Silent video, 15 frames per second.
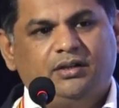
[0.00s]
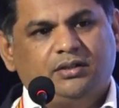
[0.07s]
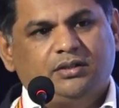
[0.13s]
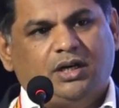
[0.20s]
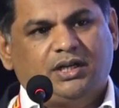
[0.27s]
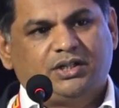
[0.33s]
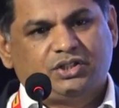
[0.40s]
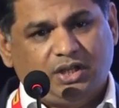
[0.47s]

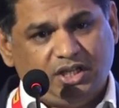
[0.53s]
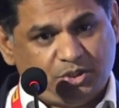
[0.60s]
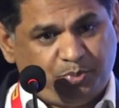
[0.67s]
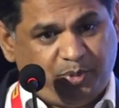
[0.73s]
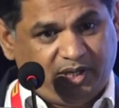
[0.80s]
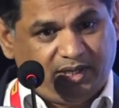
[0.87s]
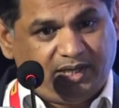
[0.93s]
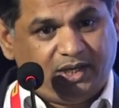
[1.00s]
are
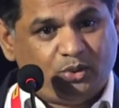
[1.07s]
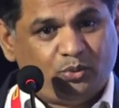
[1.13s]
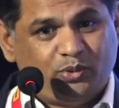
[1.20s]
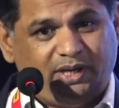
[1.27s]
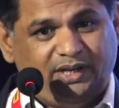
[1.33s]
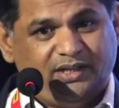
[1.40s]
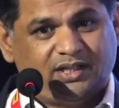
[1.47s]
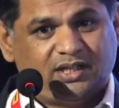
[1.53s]
expected to
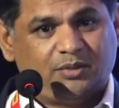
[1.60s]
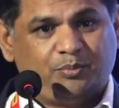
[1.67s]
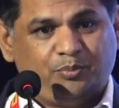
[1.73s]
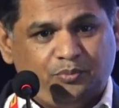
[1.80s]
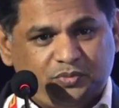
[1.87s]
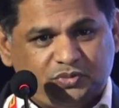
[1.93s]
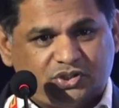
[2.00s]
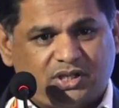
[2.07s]
enter
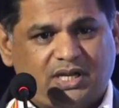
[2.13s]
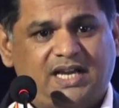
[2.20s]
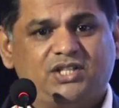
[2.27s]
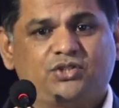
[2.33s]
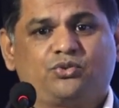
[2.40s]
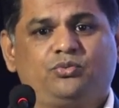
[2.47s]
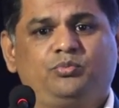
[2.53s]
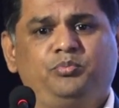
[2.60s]

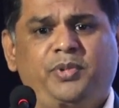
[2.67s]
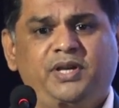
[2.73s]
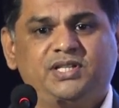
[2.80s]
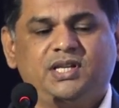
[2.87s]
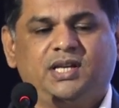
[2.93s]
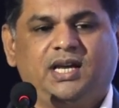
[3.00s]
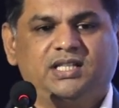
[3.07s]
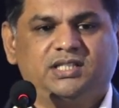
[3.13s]
as
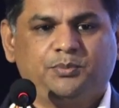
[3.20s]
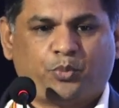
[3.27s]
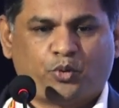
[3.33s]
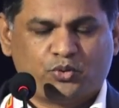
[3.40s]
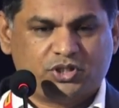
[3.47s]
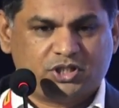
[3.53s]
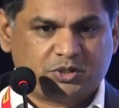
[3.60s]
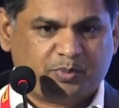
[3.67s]
basic as the
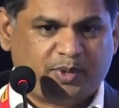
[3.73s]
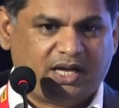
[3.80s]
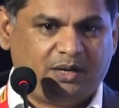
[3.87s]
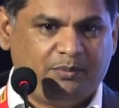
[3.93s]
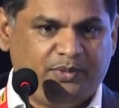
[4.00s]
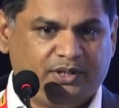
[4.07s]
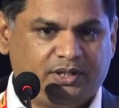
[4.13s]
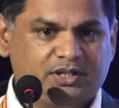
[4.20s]
process
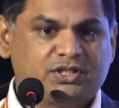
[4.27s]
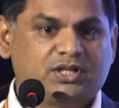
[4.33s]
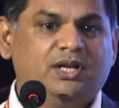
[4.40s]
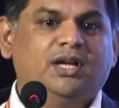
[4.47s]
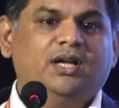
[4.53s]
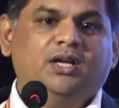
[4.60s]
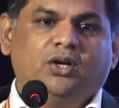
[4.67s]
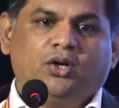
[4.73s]
parameters
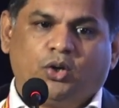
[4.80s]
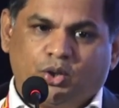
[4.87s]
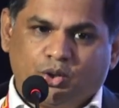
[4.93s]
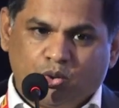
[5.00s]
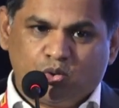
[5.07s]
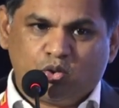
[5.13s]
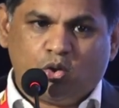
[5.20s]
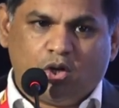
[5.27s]
on
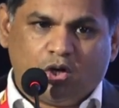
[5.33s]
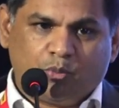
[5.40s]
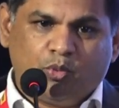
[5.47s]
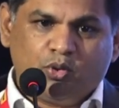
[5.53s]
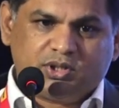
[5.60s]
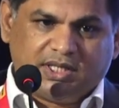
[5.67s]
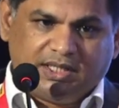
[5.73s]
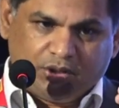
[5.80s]
those
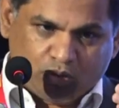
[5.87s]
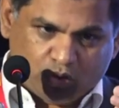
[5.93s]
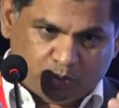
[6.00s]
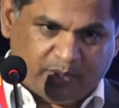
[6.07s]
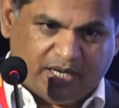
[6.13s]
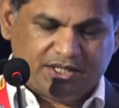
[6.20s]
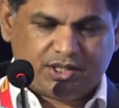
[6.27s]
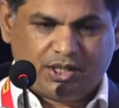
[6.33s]
logbooks and those
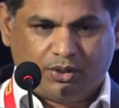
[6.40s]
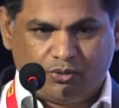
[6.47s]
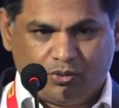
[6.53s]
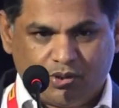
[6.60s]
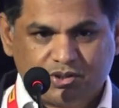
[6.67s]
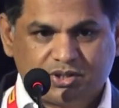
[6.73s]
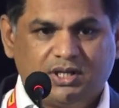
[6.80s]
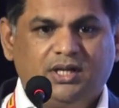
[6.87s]
batch
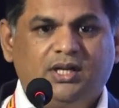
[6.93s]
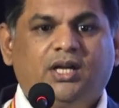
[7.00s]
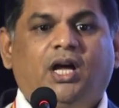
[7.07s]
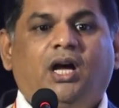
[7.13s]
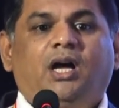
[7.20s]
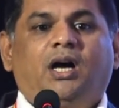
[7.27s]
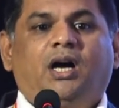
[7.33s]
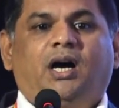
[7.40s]
records.
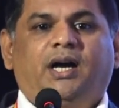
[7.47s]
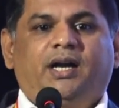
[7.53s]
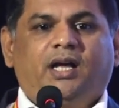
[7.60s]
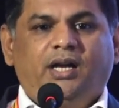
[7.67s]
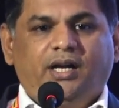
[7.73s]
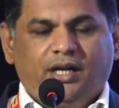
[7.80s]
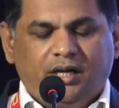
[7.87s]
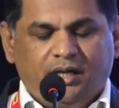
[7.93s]

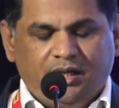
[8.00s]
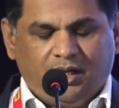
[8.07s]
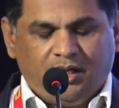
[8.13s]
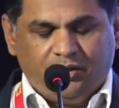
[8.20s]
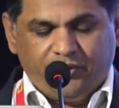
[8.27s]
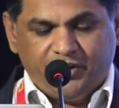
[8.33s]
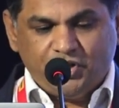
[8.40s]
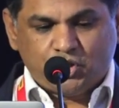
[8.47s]
And
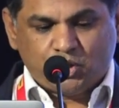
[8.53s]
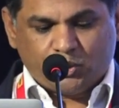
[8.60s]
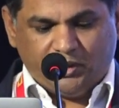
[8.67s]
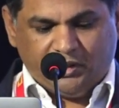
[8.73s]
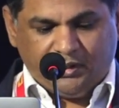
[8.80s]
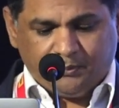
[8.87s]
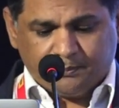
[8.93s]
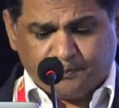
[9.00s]

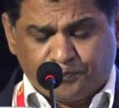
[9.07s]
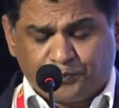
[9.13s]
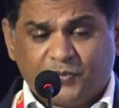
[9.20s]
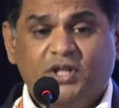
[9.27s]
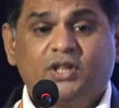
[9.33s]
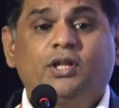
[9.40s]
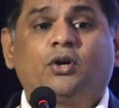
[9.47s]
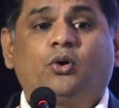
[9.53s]
eventually,
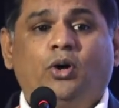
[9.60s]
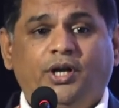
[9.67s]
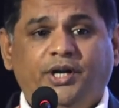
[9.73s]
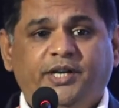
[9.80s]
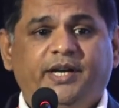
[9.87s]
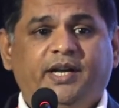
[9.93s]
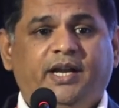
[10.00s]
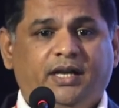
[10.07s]
the
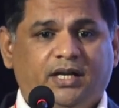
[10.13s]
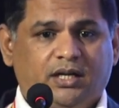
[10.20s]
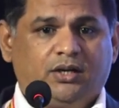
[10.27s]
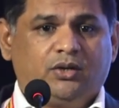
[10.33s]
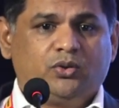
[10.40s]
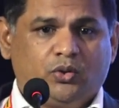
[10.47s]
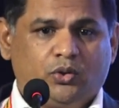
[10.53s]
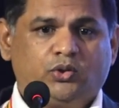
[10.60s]
quality data
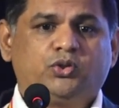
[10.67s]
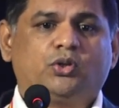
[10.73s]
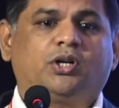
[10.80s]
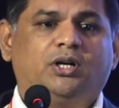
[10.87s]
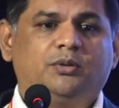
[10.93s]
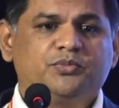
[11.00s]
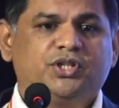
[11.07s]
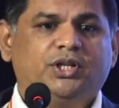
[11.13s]
also
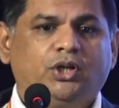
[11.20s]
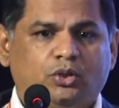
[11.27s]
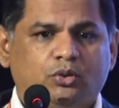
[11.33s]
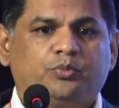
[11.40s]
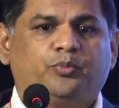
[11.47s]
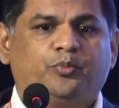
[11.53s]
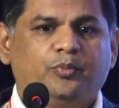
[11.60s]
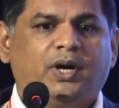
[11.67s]
comes into
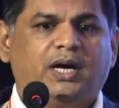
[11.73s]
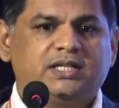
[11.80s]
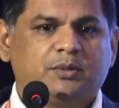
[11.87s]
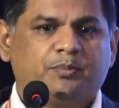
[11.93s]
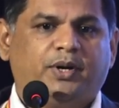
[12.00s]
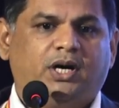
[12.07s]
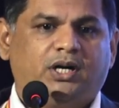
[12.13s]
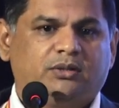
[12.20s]
as a
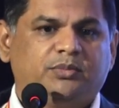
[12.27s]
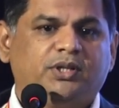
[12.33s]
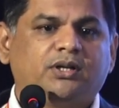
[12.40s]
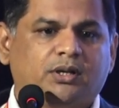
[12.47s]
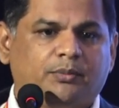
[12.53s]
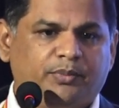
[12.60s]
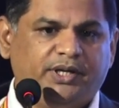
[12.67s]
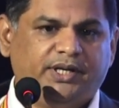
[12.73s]
part of the
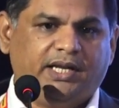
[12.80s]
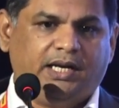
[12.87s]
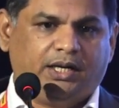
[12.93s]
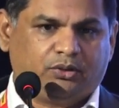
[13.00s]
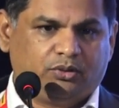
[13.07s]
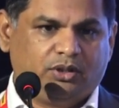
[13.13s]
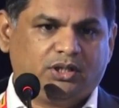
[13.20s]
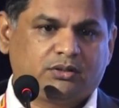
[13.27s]

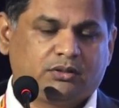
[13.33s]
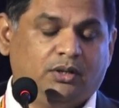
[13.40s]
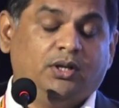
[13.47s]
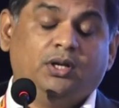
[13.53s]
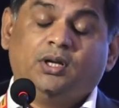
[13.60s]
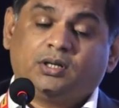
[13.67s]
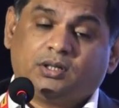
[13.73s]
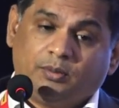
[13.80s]

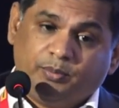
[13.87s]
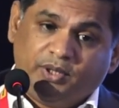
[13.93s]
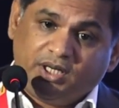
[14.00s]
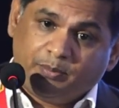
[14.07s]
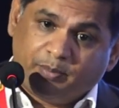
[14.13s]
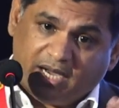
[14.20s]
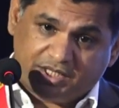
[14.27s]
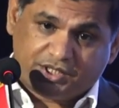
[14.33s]

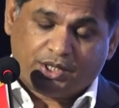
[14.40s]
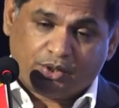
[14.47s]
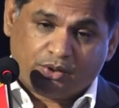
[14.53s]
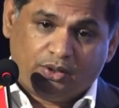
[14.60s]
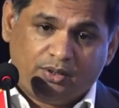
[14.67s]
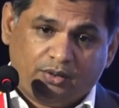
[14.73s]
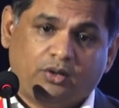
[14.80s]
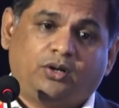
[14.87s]
complete batch
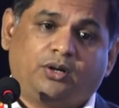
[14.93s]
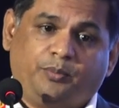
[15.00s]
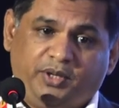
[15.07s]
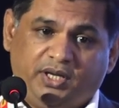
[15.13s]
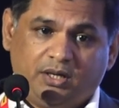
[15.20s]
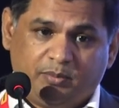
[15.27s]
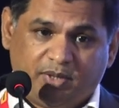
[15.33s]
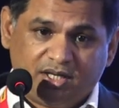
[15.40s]
record or
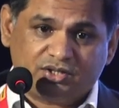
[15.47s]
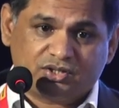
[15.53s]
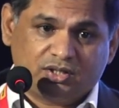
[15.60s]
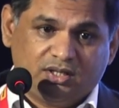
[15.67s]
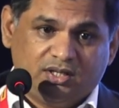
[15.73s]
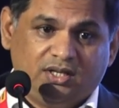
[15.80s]
BMRs.